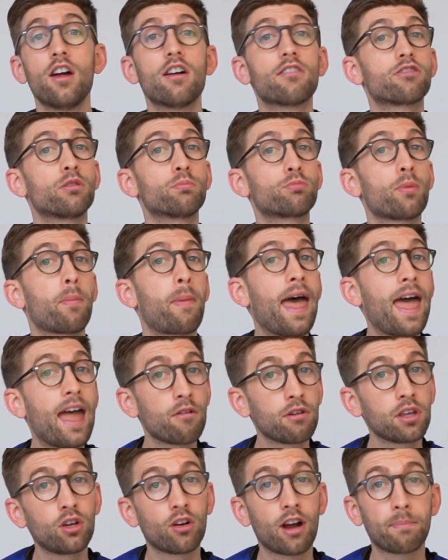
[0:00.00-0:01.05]
from
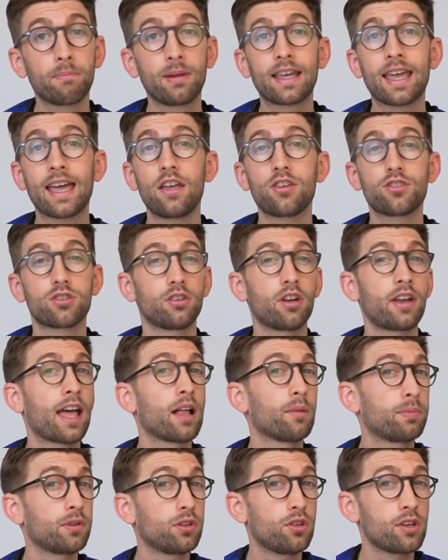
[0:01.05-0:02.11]
preparing your application and
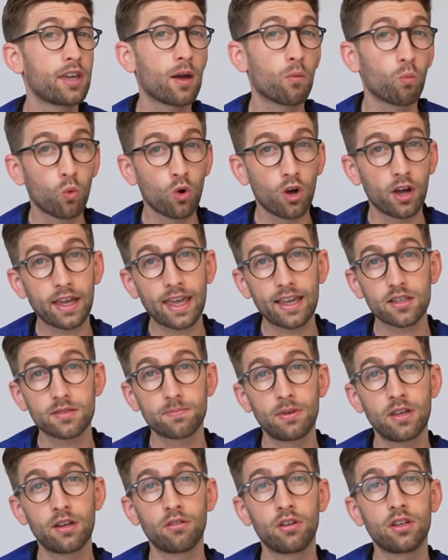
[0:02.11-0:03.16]
helping you get work
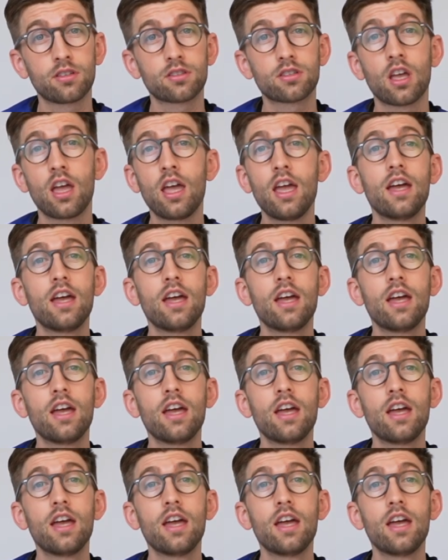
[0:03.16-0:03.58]
experience,